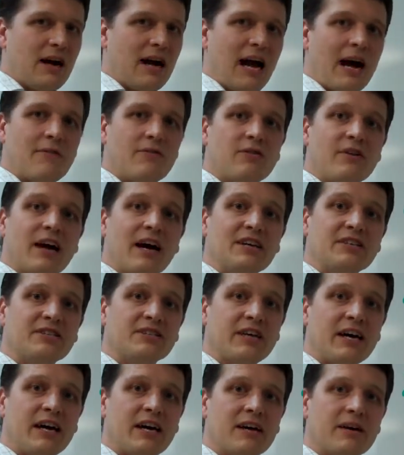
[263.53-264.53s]
have a
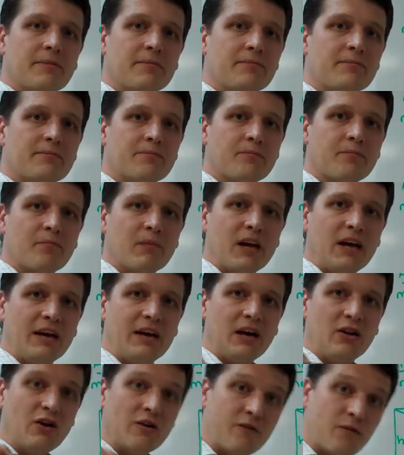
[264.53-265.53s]
nice day,
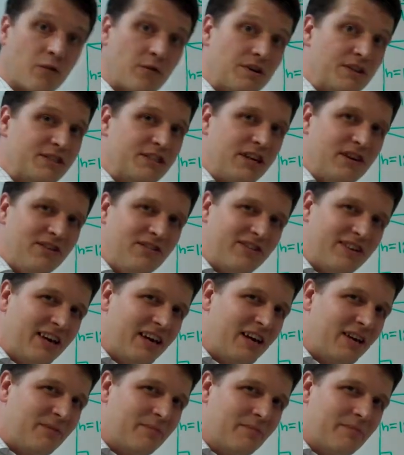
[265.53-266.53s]
and I look forward to seeing you
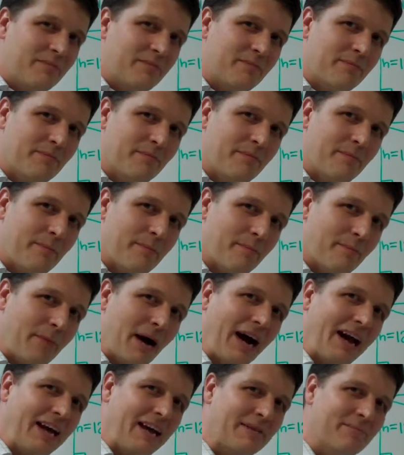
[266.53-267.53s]
again.
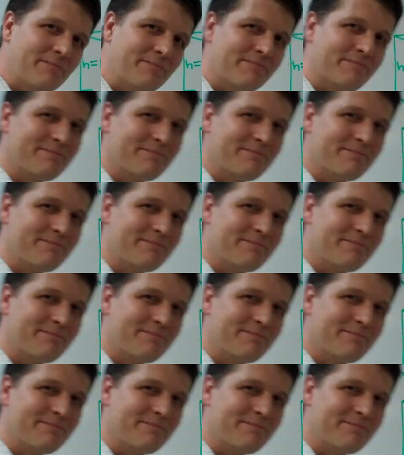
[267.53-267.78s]
Bye.